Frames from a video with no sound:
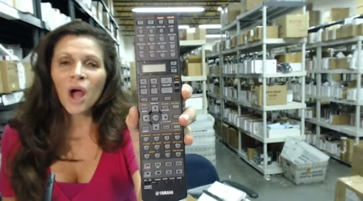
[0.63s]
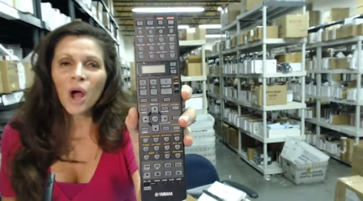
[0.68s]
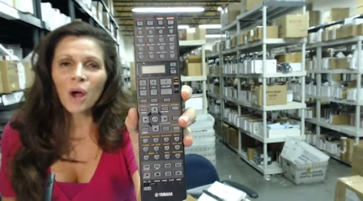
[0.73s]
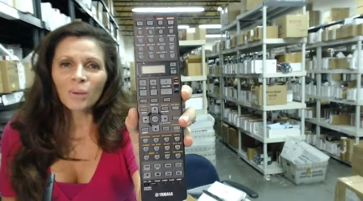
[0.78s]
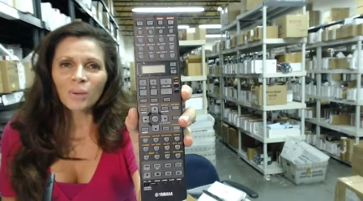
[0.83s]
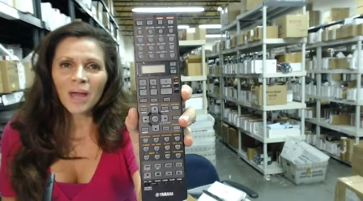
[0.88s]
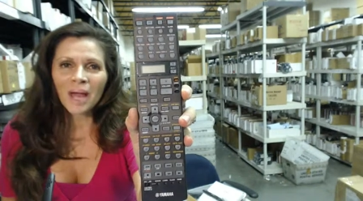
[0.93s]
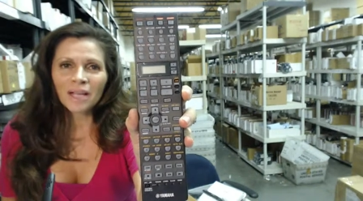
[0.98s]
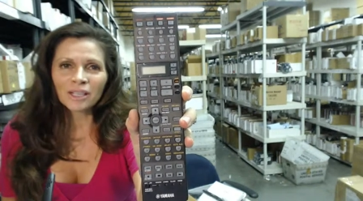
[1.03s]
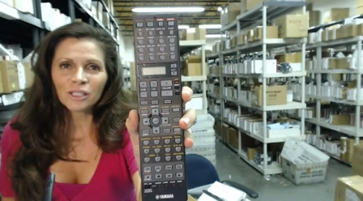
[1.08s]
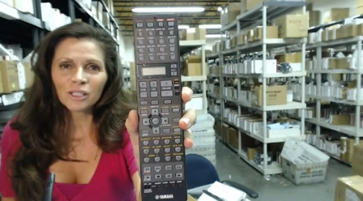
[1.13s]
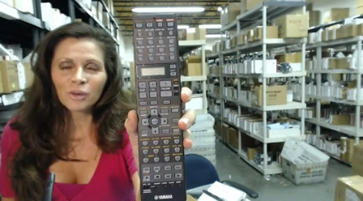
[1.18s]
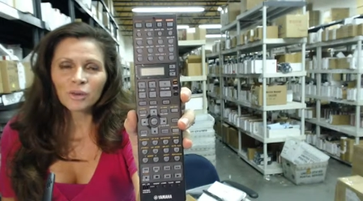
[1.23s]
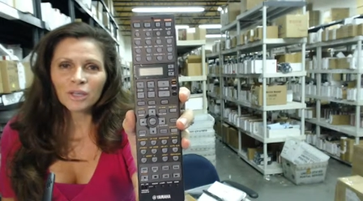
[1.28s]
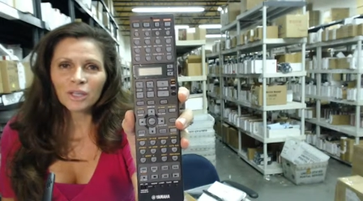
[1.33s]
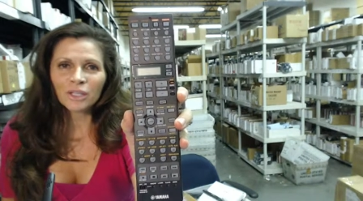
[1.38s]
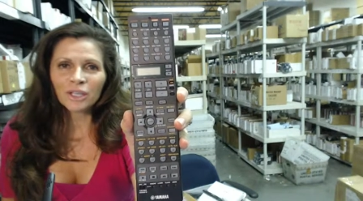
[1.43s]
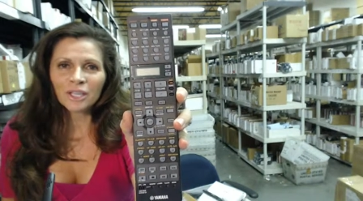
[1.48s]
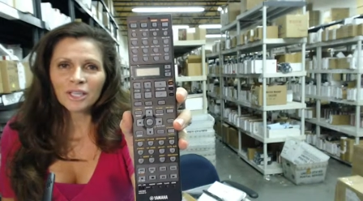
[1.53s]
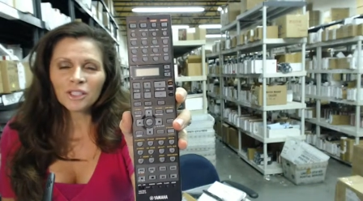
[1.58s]
Okay, so
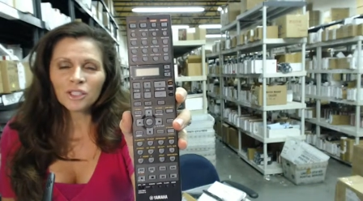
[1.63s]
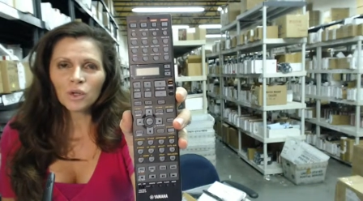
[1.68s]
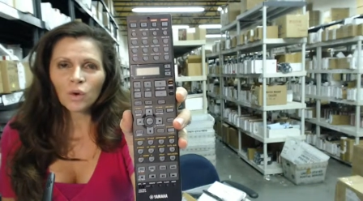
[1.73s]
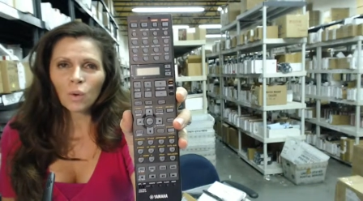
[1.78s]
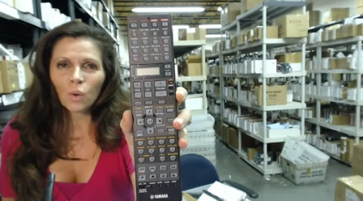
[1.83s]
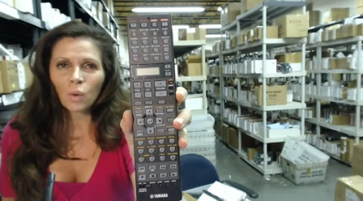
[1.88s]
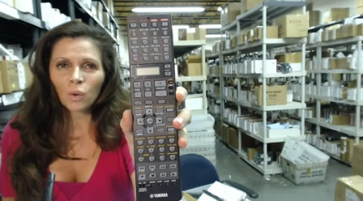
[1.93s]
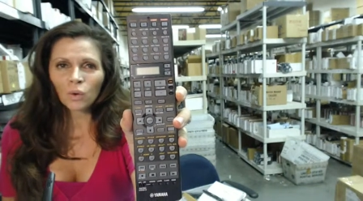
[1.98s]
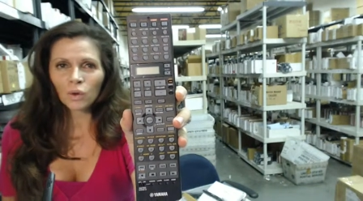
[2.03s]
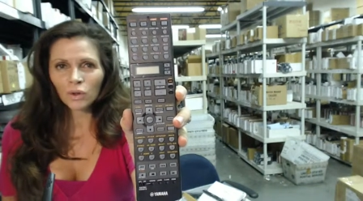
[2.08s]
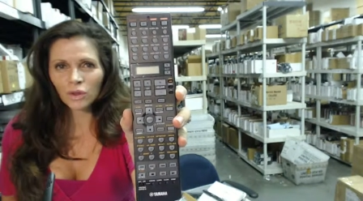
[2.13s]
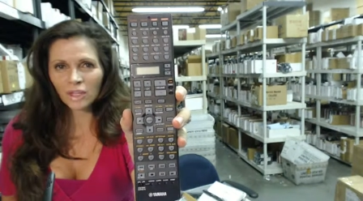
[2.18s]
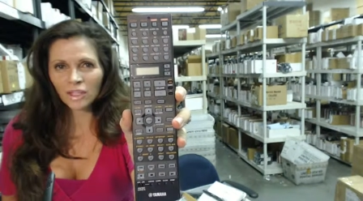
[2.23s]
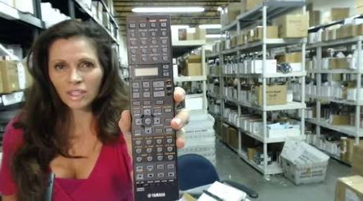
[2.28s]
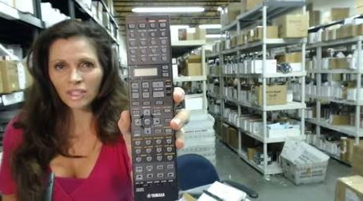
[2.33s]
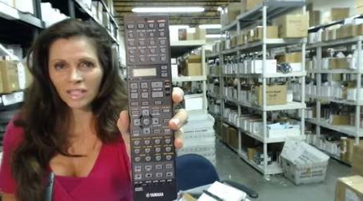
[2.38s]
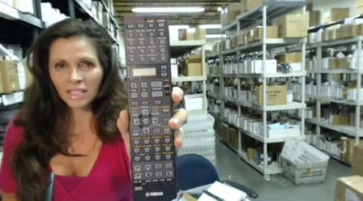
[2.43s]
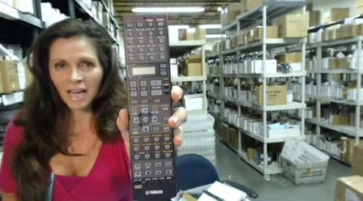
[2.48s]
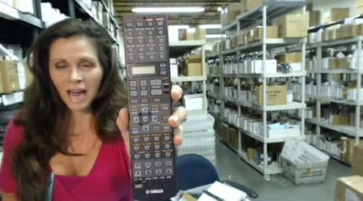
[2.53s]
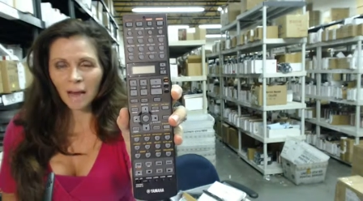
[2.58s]
you need to order
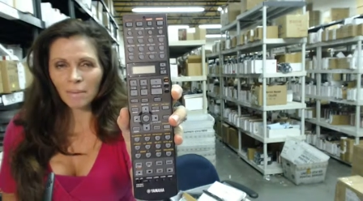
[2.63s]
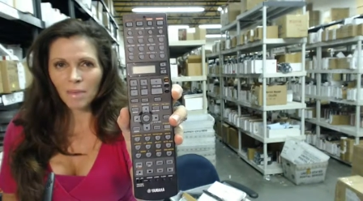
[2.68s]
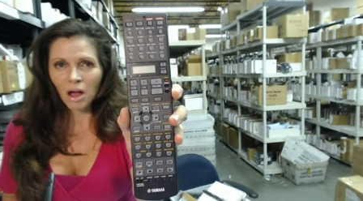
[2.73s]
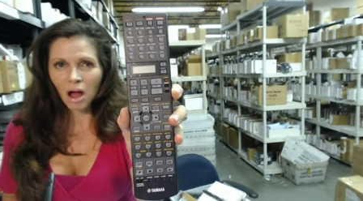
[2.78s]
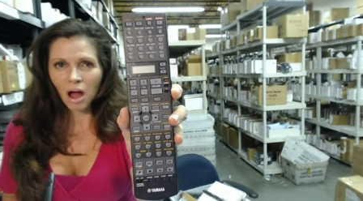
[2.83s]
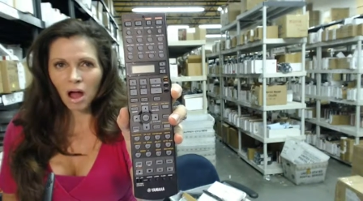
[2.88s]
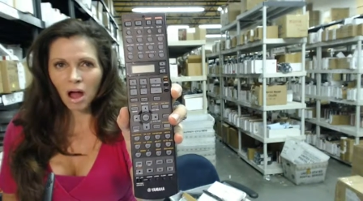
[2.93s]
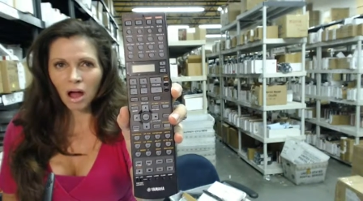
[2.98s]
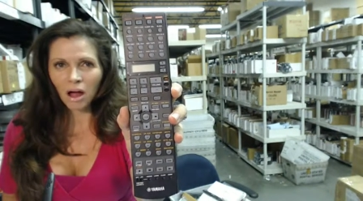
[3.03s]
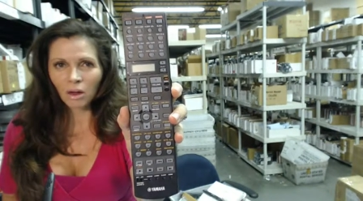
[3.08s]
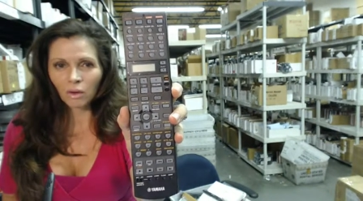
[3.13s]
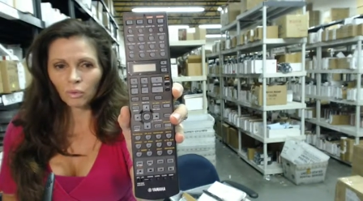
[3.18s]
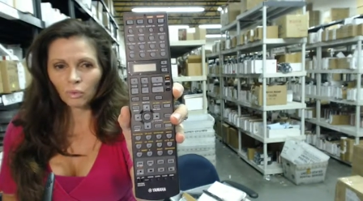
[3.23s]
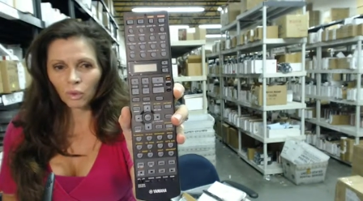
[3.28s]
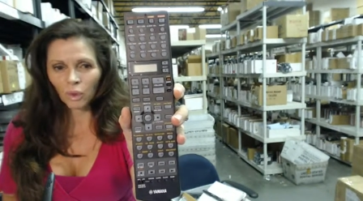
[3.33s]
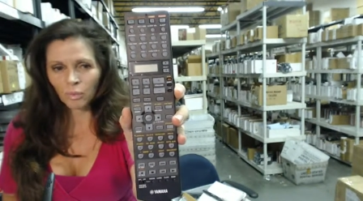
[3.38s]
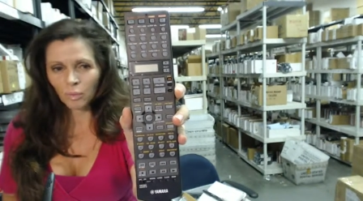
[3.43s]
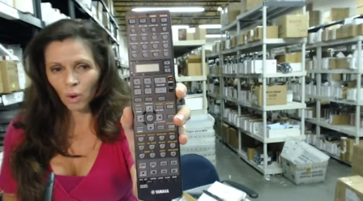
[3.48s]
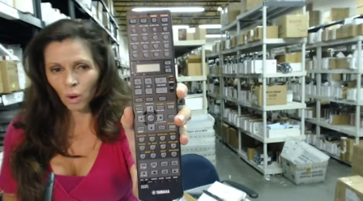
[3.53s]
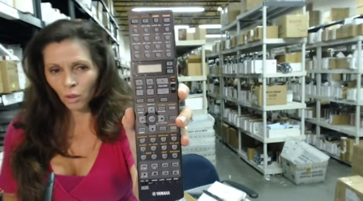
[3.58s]
this Yamaha
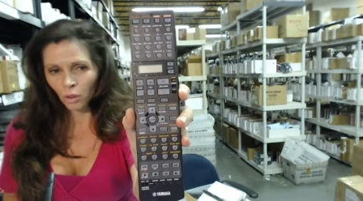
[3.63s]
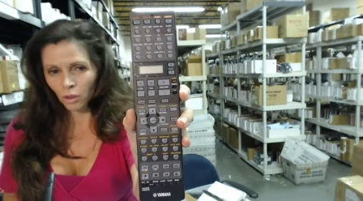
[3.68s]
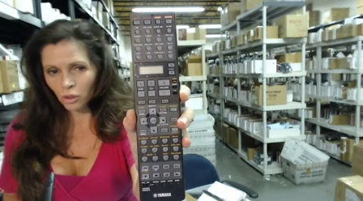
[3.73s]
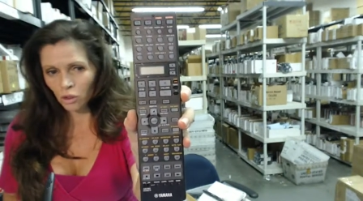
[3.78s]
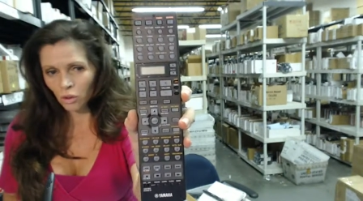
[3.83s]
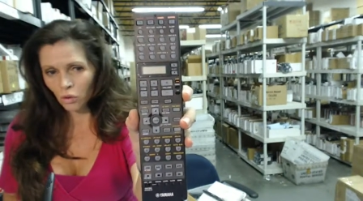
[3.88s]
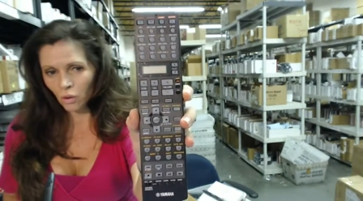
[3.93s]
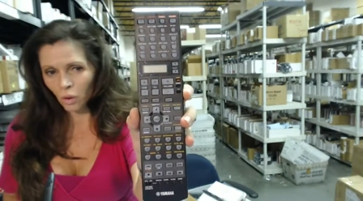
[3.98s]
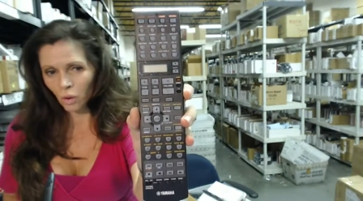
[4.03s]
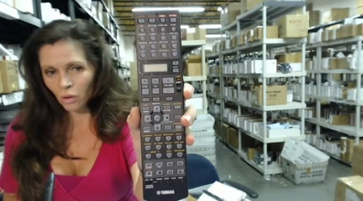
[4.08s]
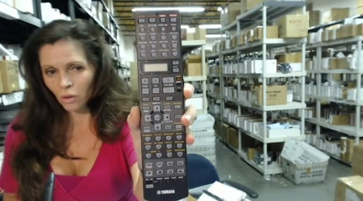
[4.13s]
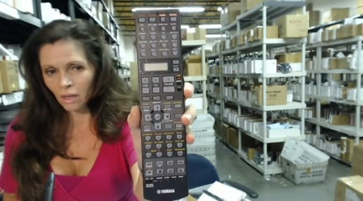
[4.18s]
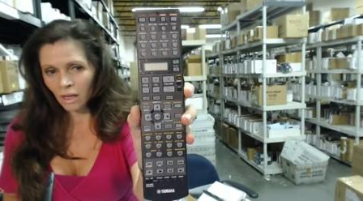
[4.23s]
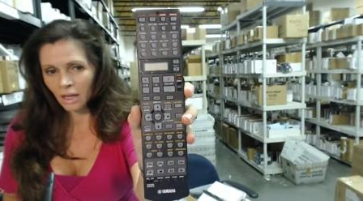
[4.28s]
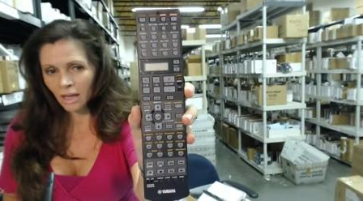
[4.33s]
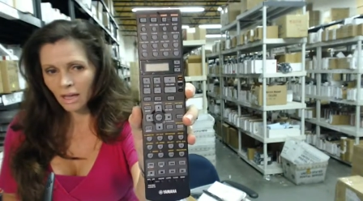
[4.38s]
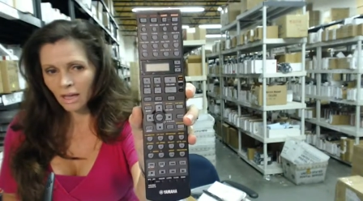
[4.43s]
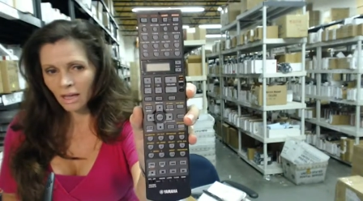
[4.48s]
remote control,